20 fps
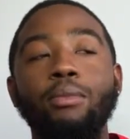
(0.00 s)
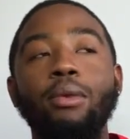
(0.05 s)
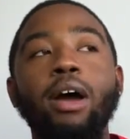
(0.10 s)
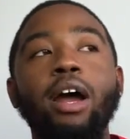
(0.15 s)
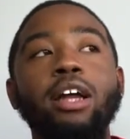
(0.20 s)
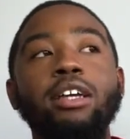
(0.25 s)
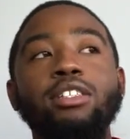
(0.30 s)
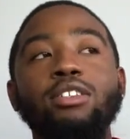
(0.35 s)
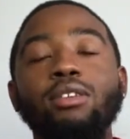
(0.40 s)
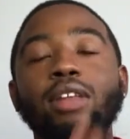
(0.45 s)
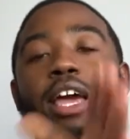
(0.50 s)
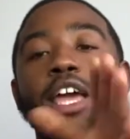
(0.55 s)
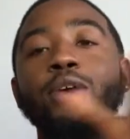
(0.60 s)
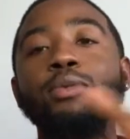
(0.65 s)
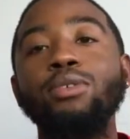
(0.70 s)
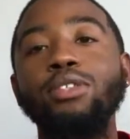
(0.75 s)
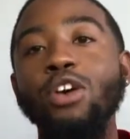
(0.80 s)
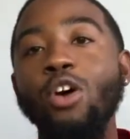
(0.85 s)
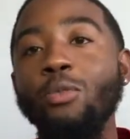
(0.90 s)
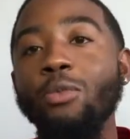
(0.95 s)
All right, so like he
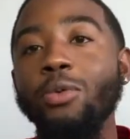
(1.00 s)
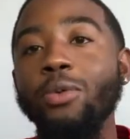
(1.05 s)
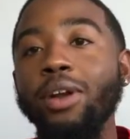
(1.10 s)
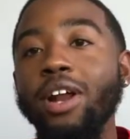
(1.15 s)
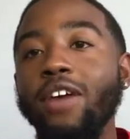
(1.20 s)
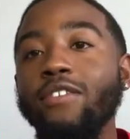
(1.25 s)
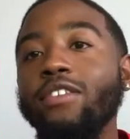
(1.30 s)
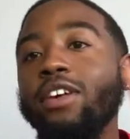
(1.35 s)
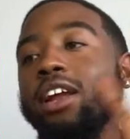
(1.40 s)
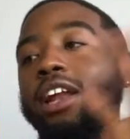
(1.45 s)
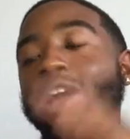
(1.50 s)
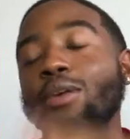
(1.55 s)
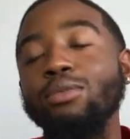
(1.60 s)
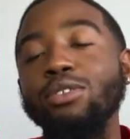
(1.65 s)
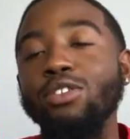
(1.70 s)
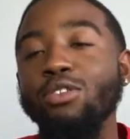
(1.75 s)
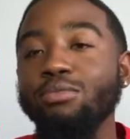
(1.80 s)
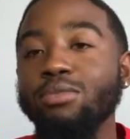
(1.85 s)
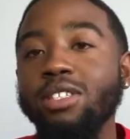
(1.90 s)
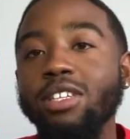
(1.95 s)
was home or whatever, and I was
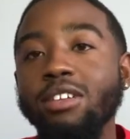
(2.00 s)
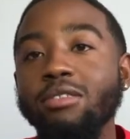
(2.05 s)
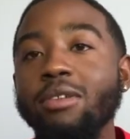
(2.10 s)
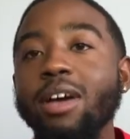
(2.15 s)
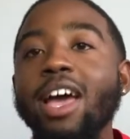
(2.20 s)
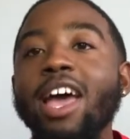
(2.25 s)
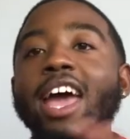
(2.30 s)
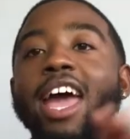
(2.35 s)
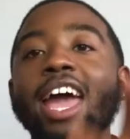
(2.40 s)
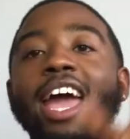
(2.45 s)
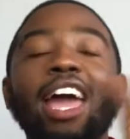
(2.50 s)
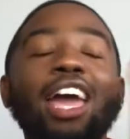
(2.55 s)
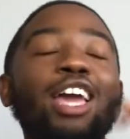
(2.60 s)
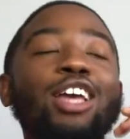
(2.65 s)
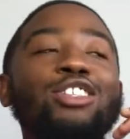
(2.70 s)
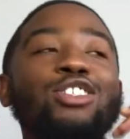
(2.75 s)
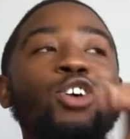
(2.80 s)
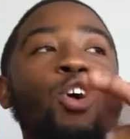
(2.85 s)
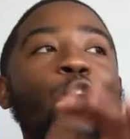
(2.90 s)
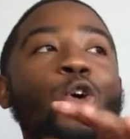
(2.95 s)
home too. And he
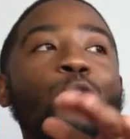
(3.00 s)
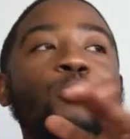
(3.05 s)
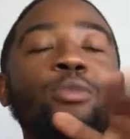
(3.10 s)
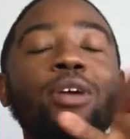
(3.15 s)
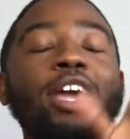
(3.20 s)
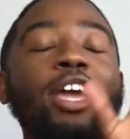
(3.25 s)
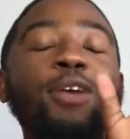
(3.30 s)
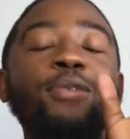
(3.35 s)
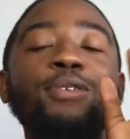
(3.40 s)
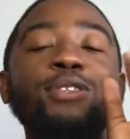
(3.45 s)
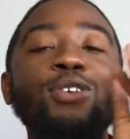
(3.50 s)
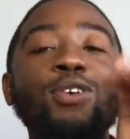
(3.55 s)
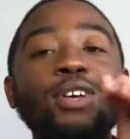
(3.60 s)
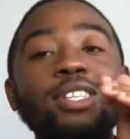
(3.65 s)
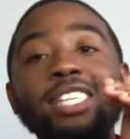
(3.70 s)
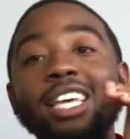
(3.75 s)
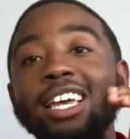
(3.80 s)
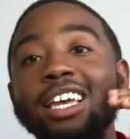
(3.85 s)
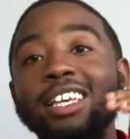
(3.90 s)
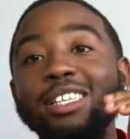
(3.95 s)
told me he was gonna
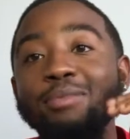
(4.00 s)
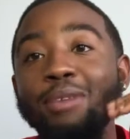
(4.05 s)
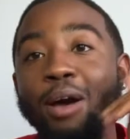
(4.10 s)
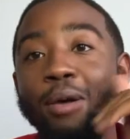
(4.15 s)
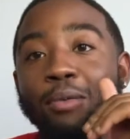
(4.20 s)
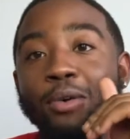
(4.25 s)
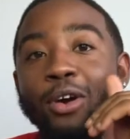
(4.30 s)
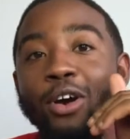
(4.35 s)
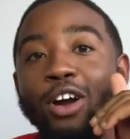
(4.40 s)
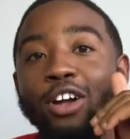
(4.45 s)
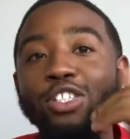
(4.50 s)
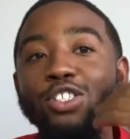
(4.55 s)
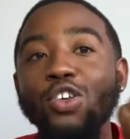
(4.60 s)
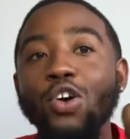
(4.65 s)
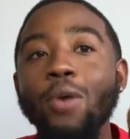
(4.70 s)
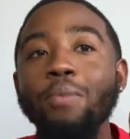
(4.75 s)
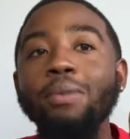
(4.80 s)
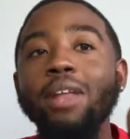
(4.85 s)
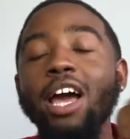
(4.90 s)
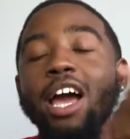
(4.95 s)
take his mom car. So
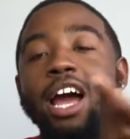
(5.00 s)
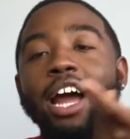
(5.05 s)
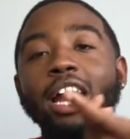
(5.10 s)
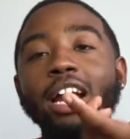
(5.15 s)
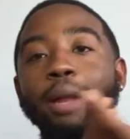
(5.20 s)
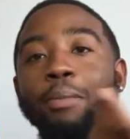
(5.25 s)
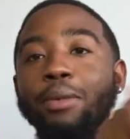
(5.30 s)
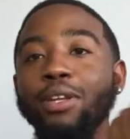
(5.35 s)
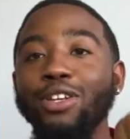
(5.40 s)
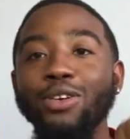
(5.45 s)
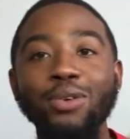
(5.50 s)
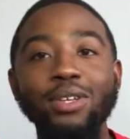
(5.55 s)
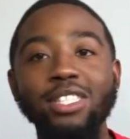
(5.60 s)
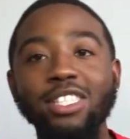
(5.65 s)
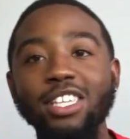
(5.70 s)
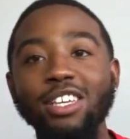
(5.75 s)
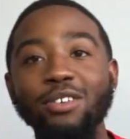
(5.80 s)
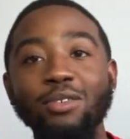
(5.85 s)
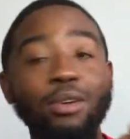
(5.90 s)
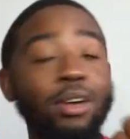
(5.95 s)
I'm like, all right, I'm gonna do it
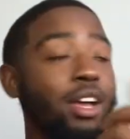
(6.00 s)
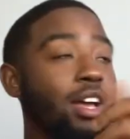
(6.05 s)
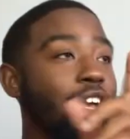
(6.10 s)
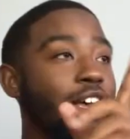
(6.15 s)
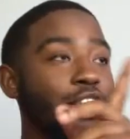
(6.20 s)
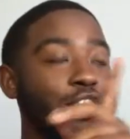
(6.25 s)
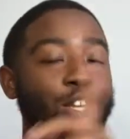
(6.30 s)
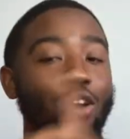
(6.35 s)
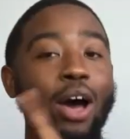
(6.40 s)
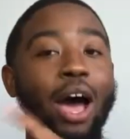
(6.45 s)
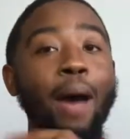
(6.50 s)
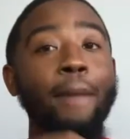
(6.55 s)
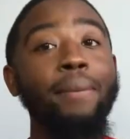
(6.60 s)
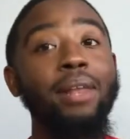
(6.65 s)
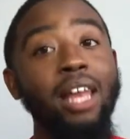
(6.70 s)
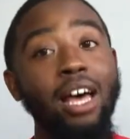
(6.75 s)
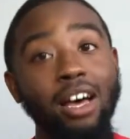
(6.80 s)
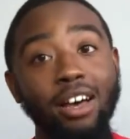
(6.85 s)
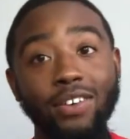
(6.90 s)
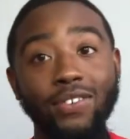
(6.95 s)
too. So I
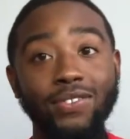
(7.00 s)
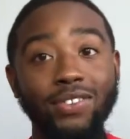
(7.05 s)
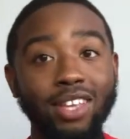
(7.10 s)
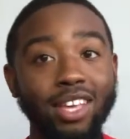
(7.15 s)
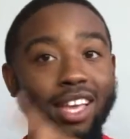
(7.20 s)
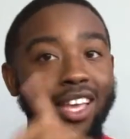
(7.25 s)
bluffed.